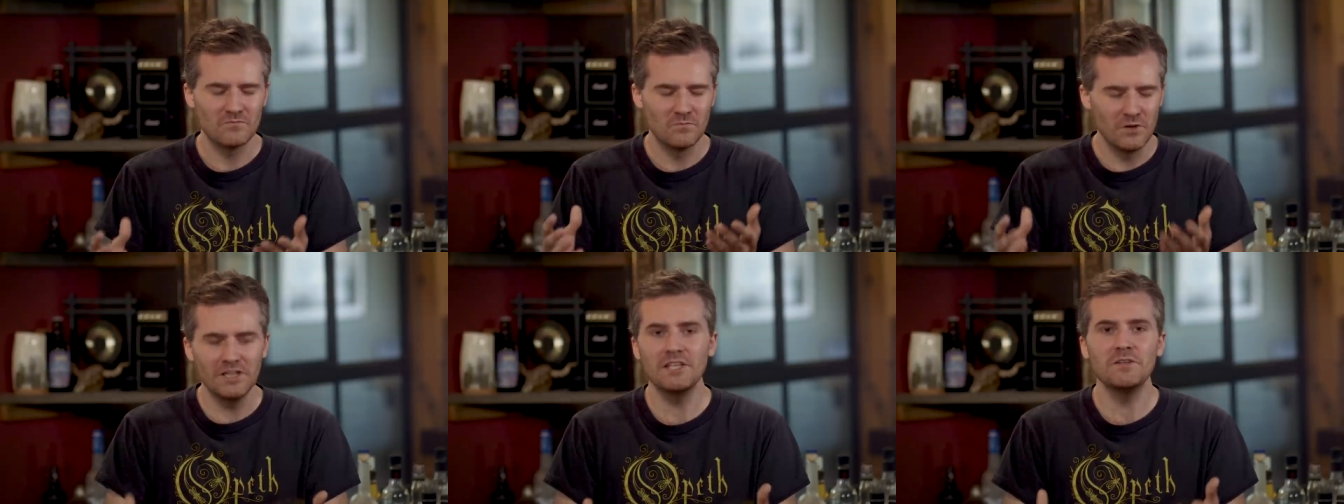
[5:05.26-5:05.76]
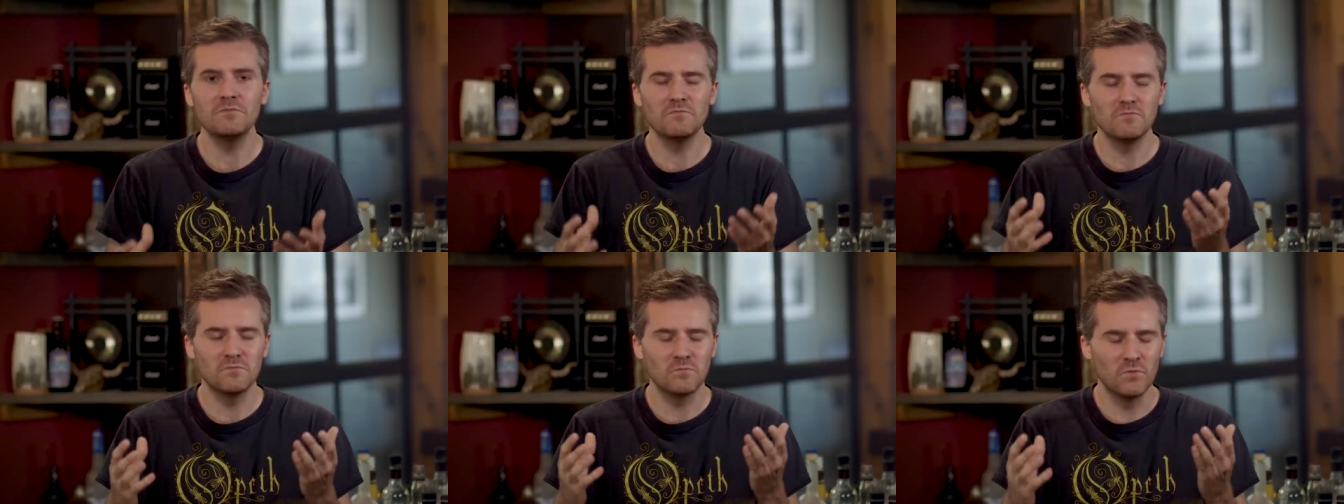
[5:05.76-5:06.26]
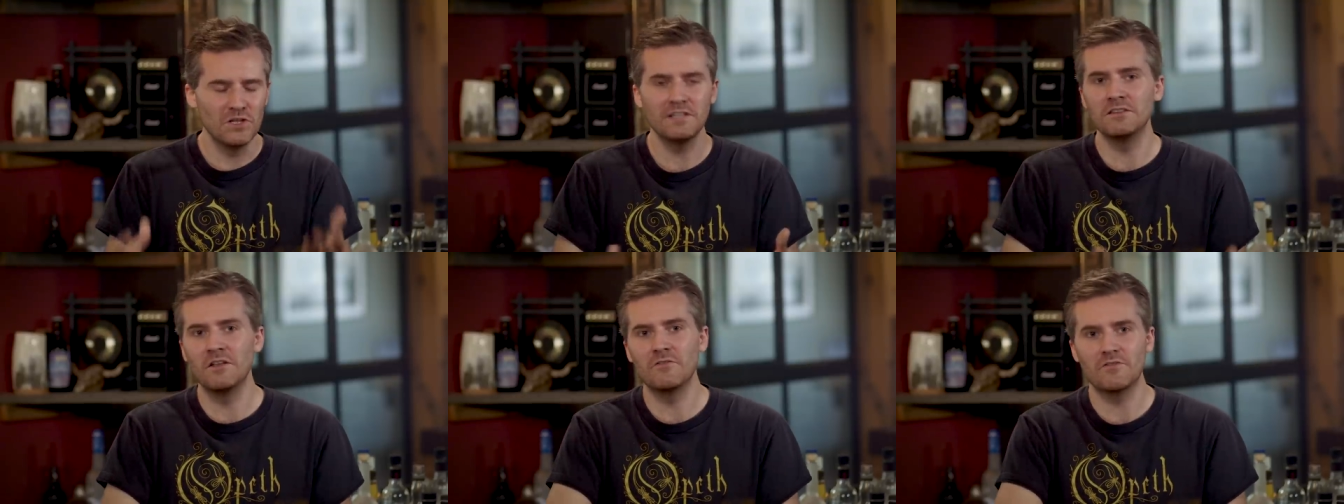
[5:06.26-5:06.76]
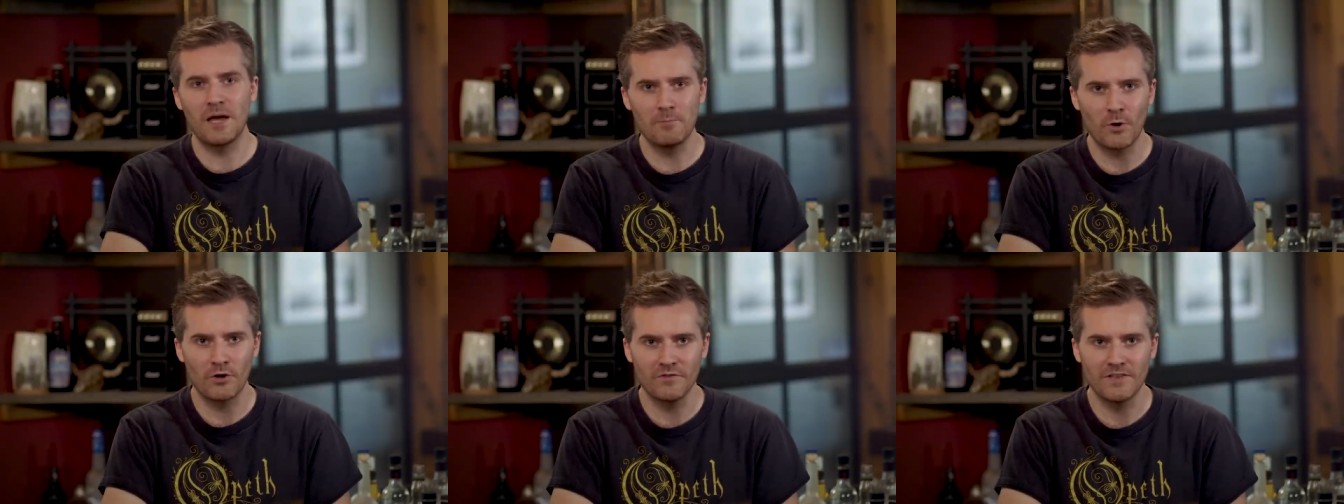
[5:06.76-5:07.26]
Really, really love
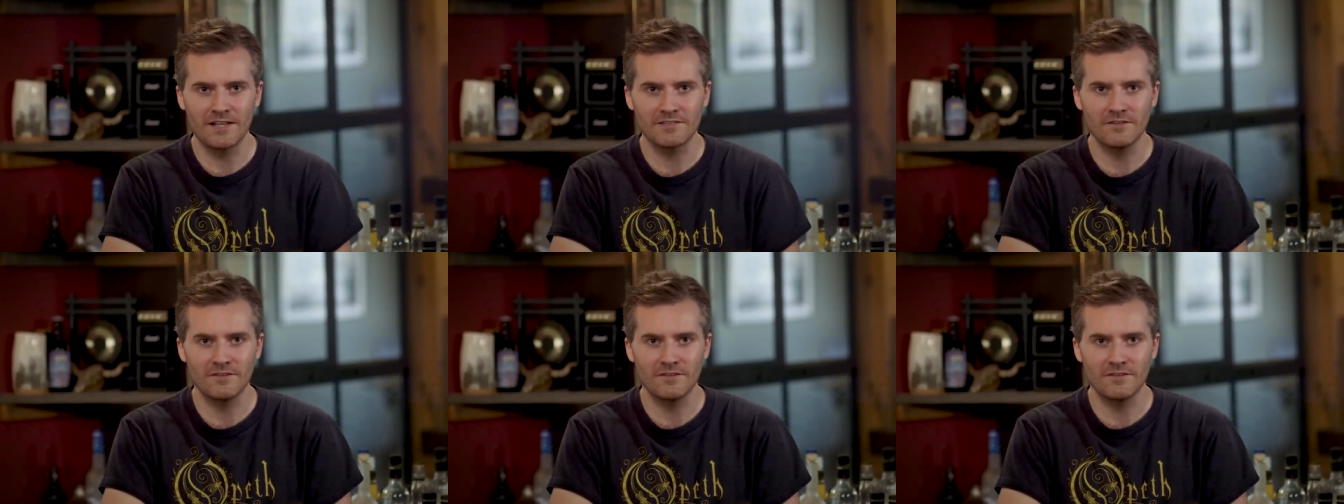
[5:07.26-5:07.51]
that part of that